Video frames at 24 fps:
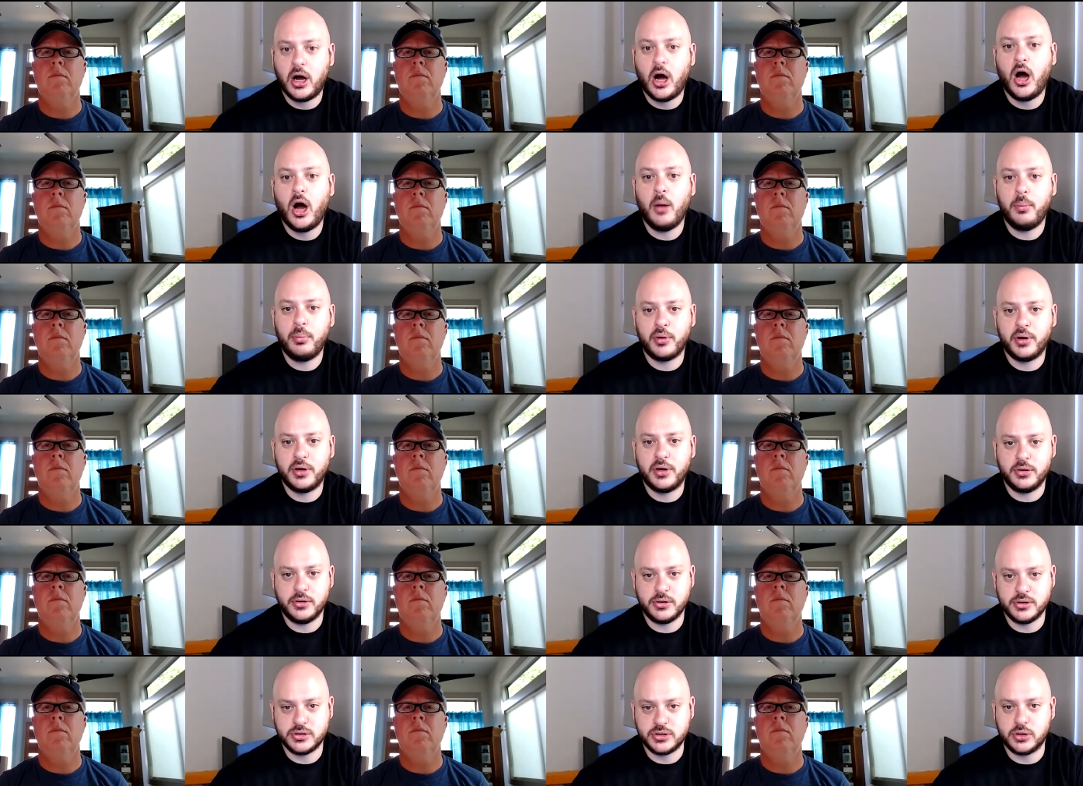Speaker 1: that
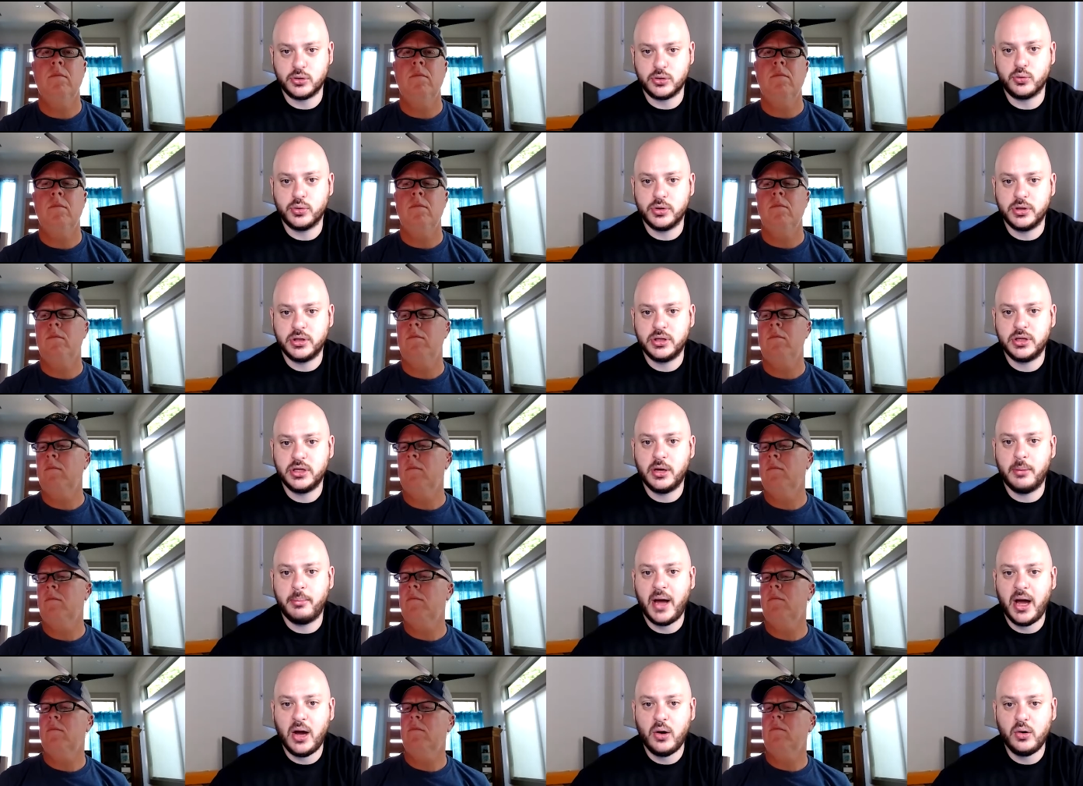operators are
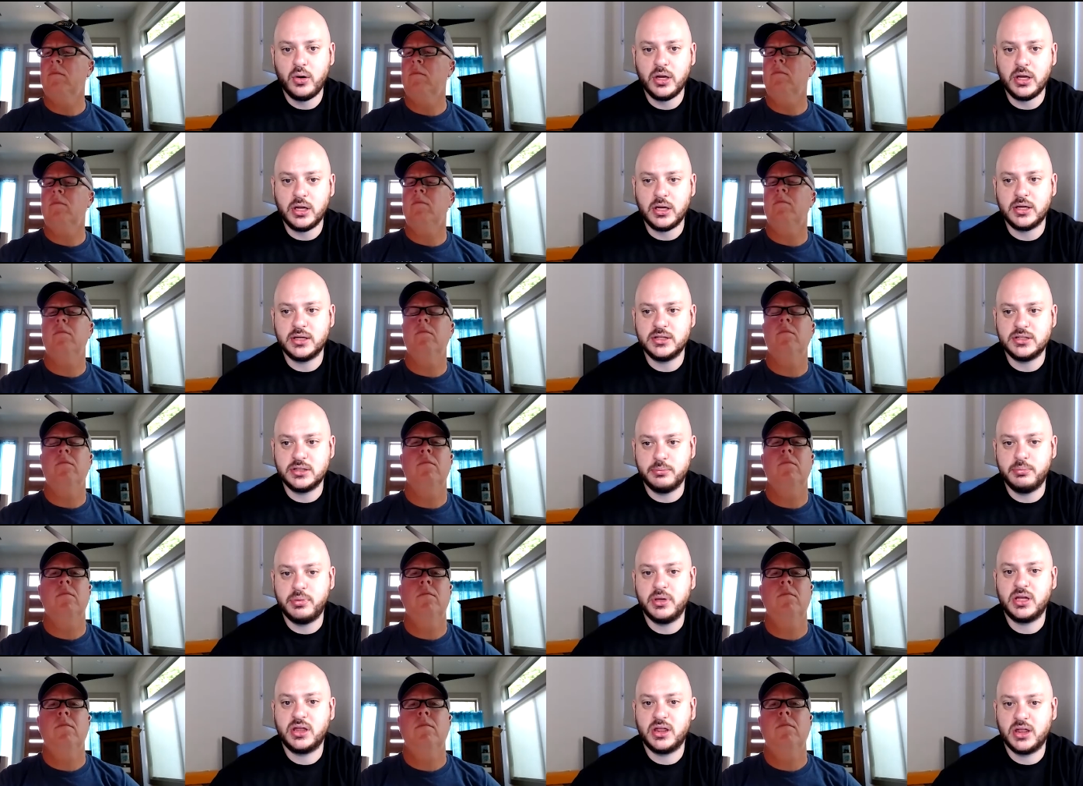really about it
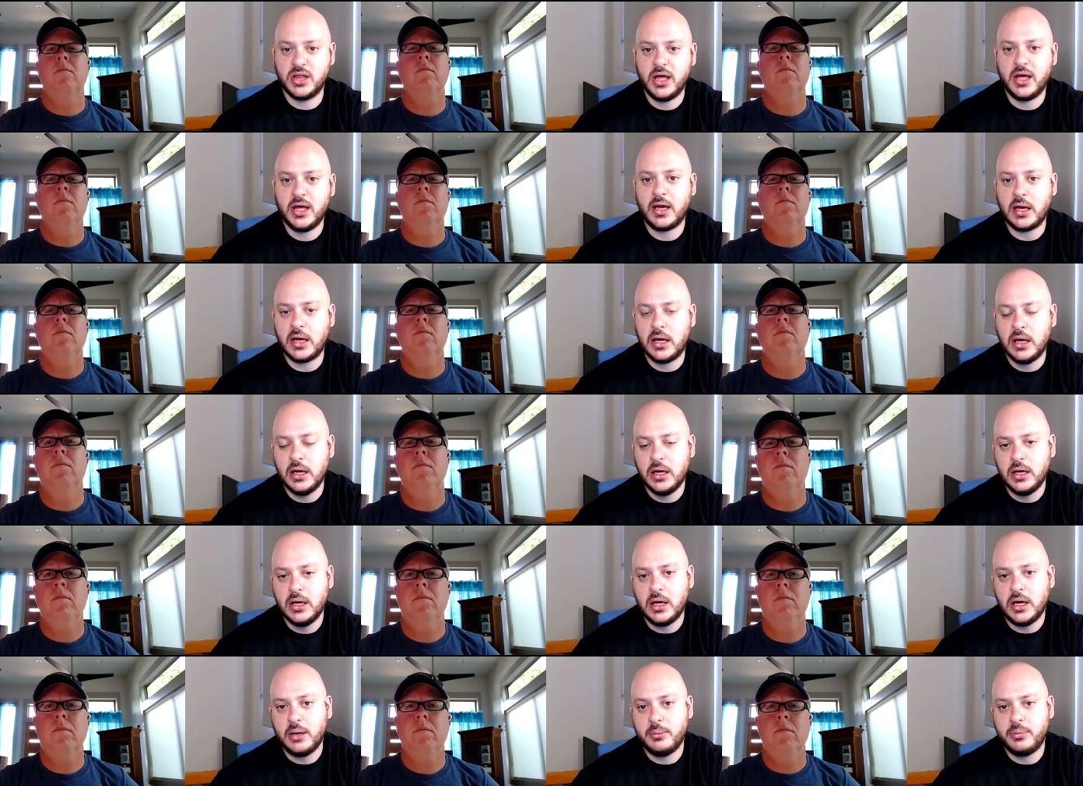is a big thing
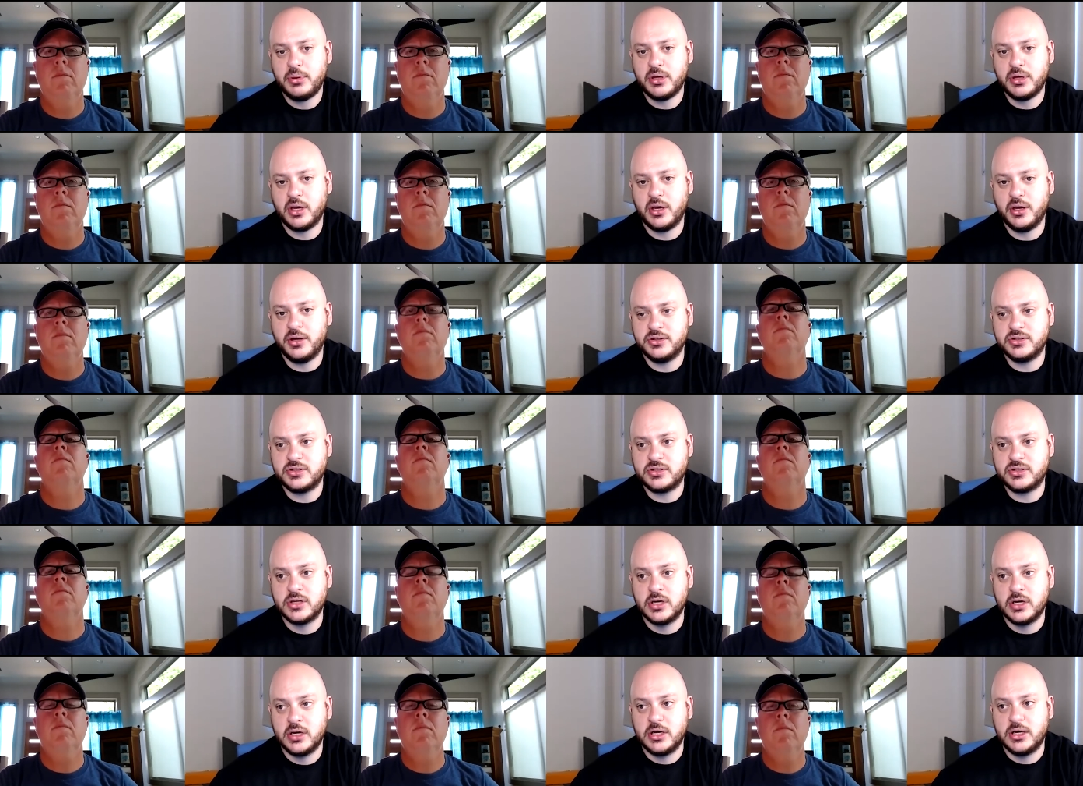mm-hmm.
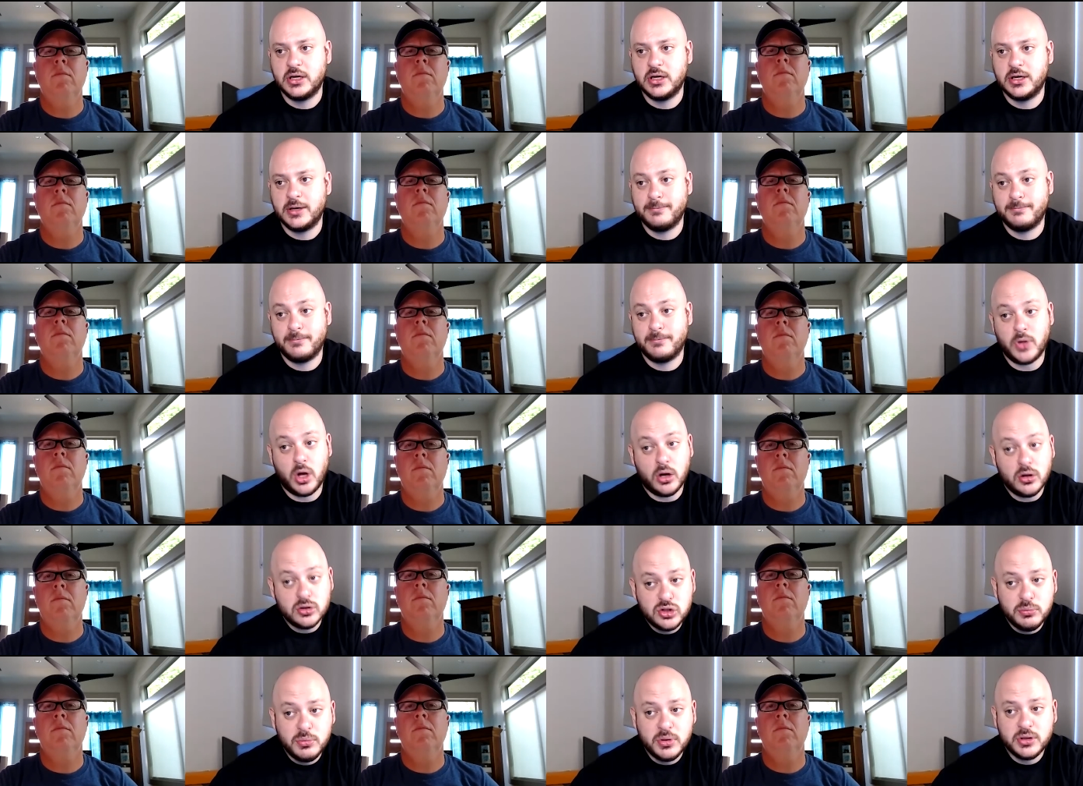because
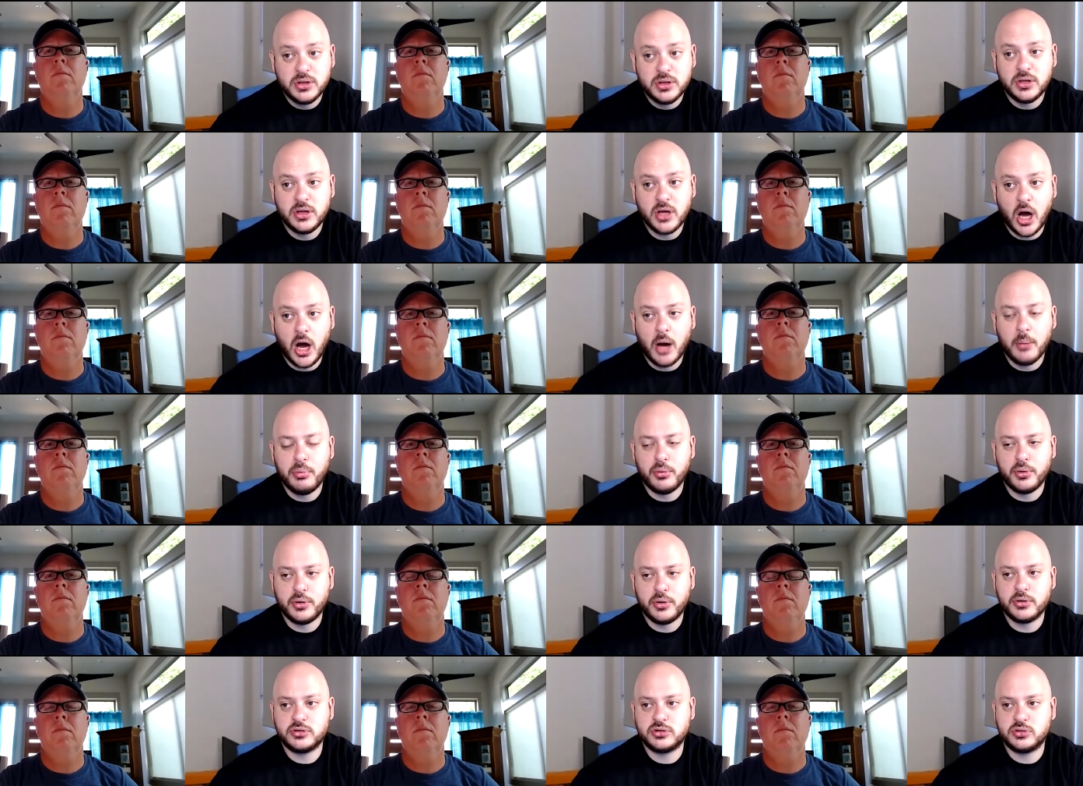ultimately the
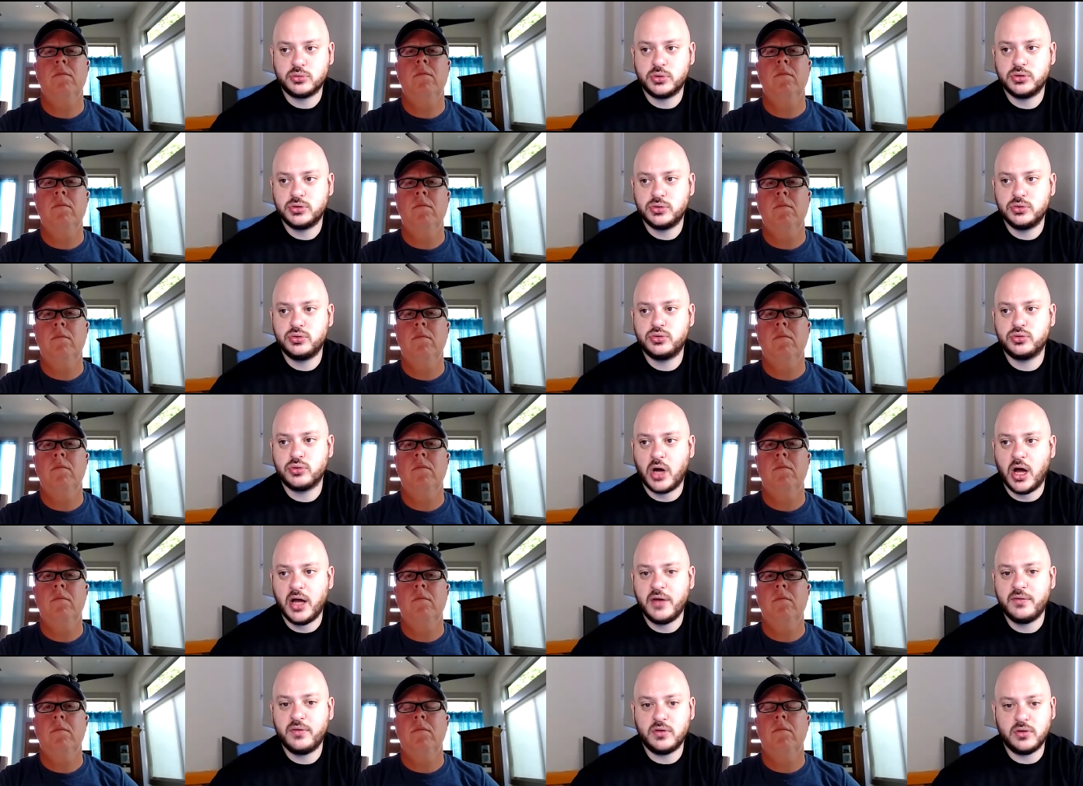operators are the ones who
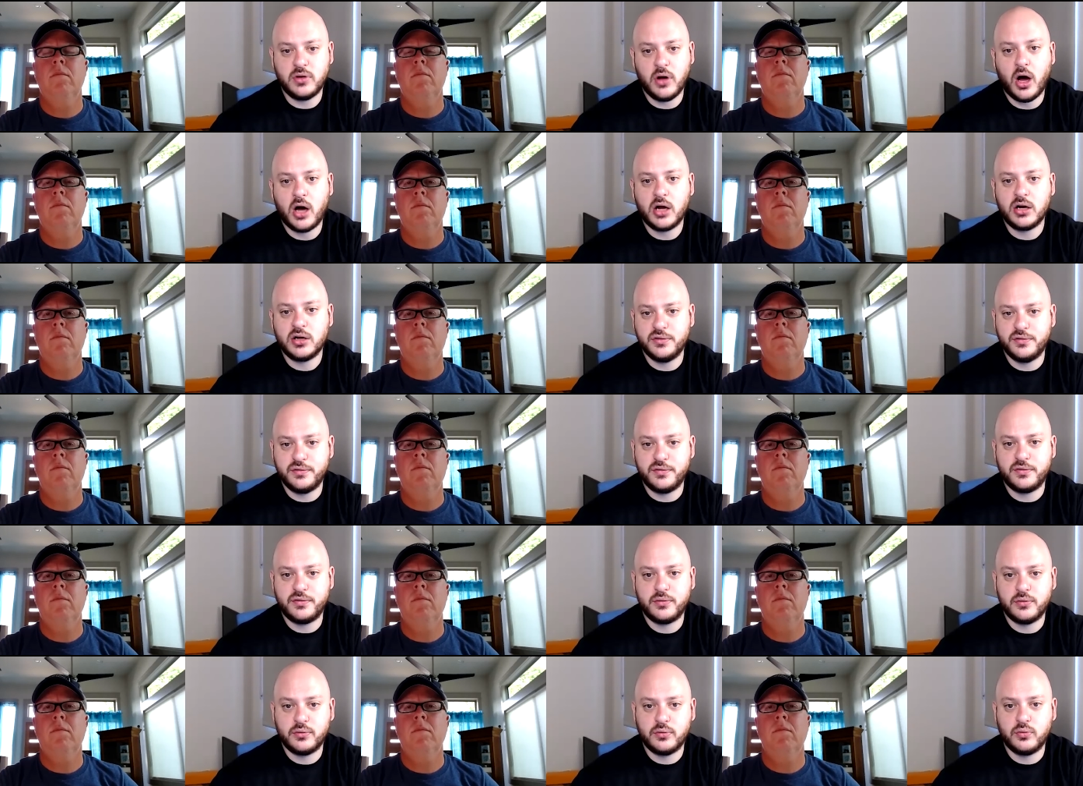drive a lot
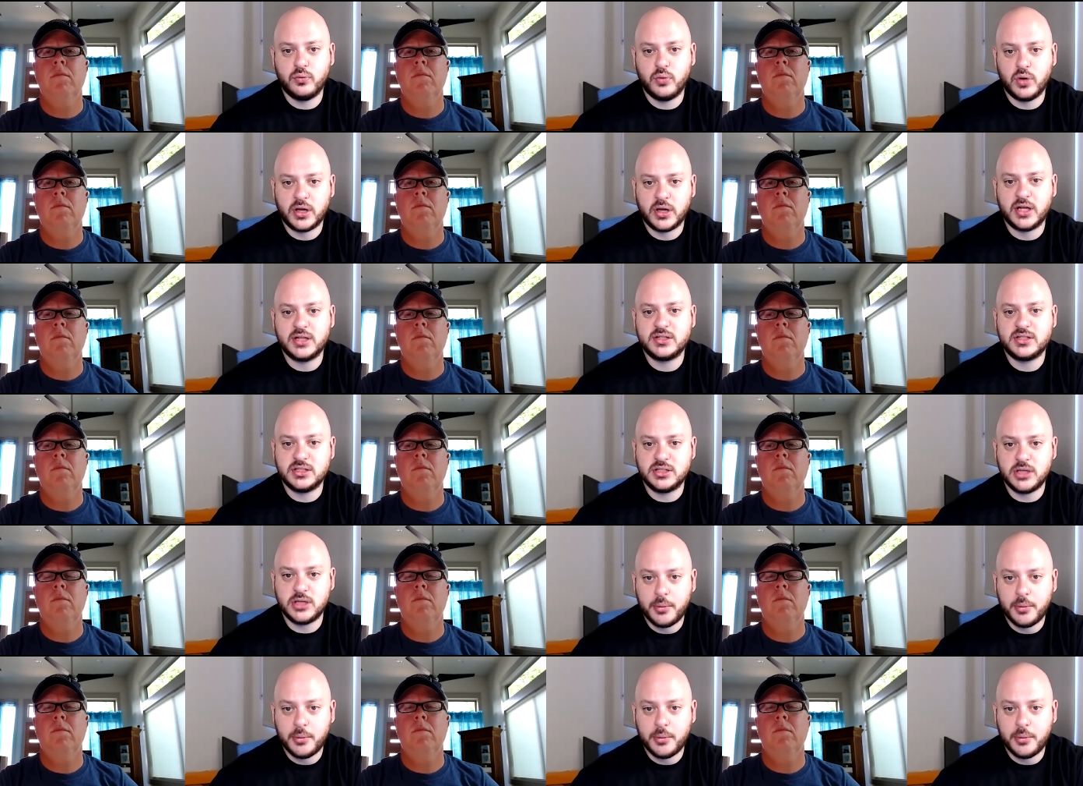of what gets